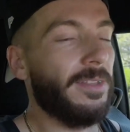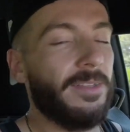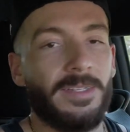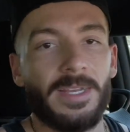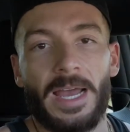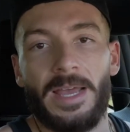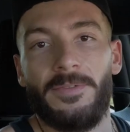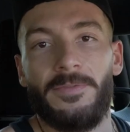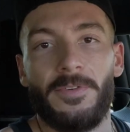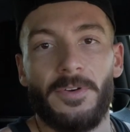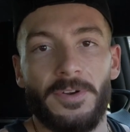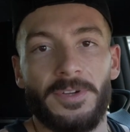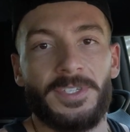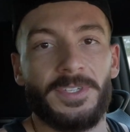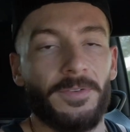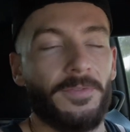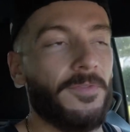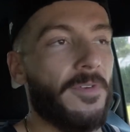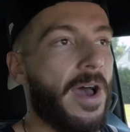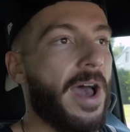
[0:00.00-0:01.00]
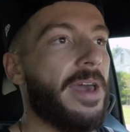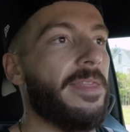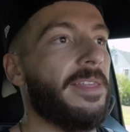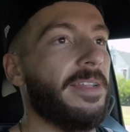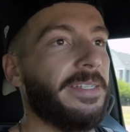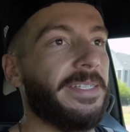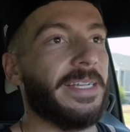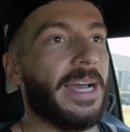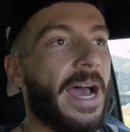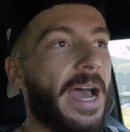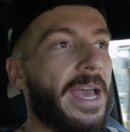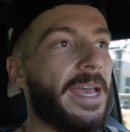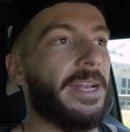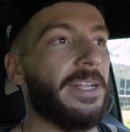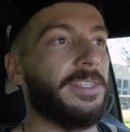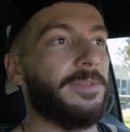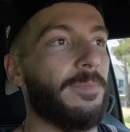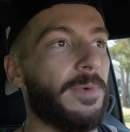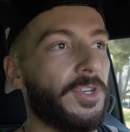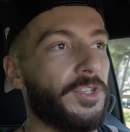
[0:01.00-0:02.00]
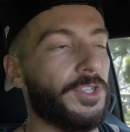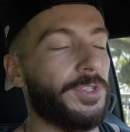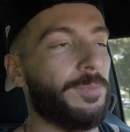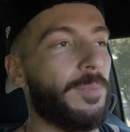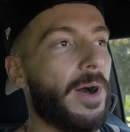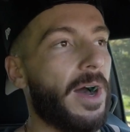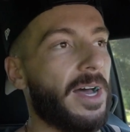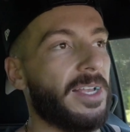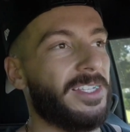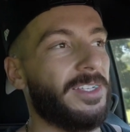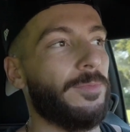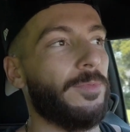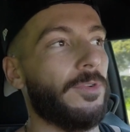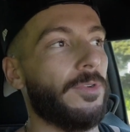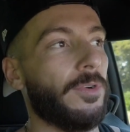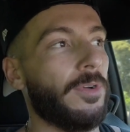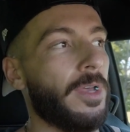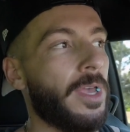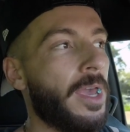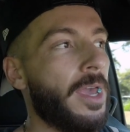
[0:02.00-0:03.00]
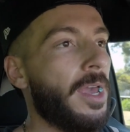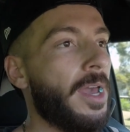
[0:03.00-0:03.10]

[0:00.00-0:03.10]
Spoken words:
diversify the diet as much as possible,